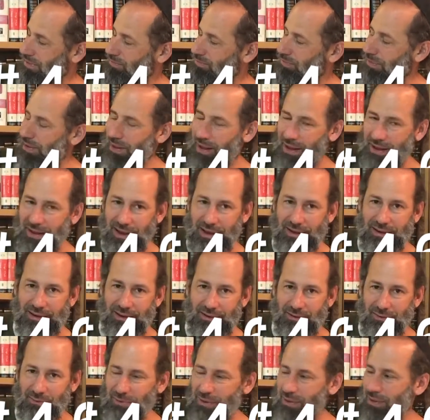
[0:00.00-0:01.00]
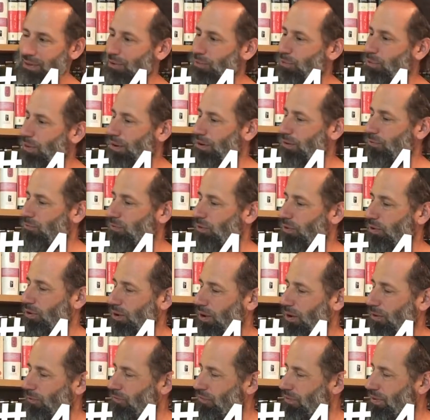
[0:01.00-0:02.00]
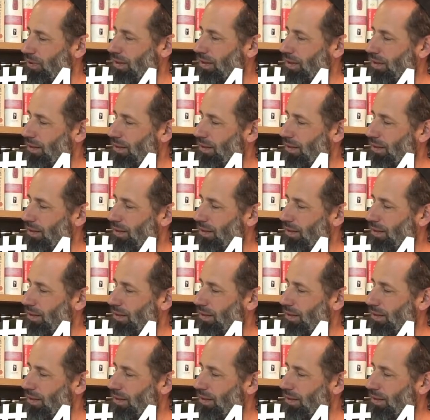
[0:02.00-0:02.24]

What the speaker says: me, I get really wonderful coffee,